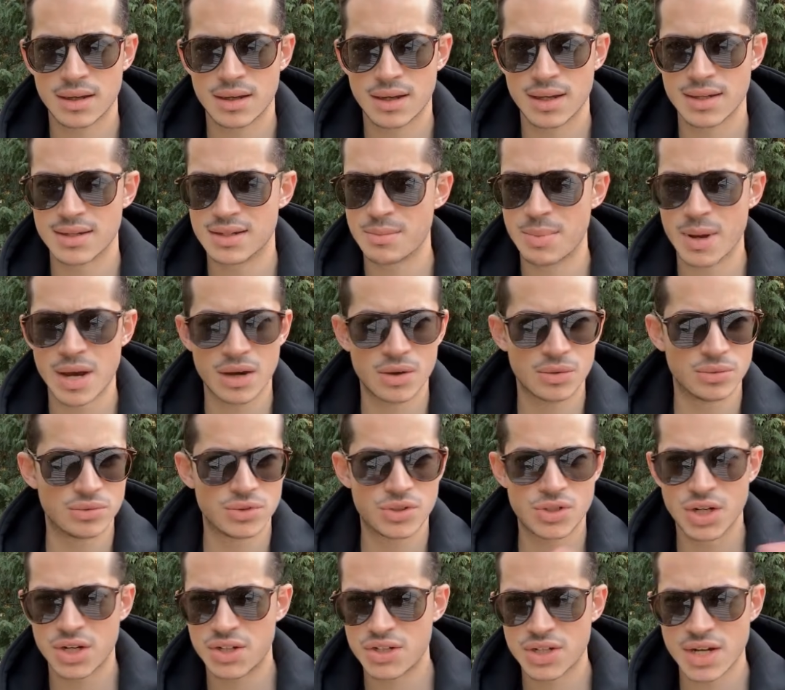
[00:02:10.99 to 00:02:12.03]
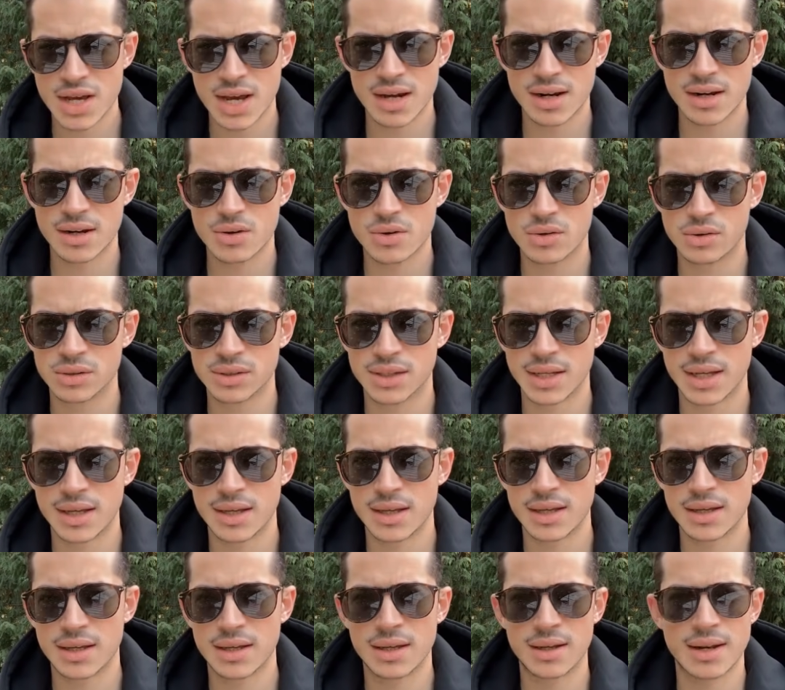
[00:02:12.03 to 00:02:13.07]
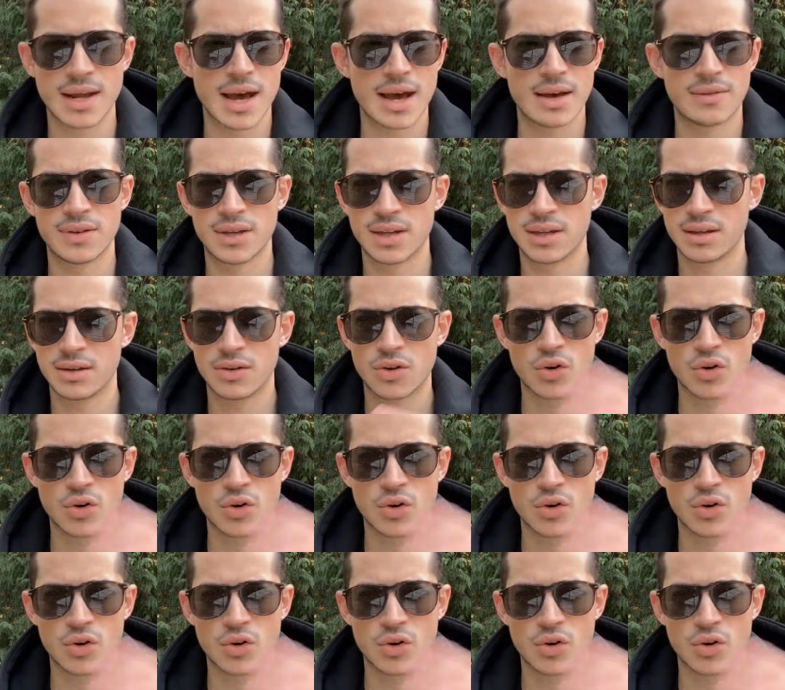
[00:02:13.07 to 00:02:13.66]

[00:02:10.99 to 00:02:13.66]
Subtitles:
is about chit-chatting all day and having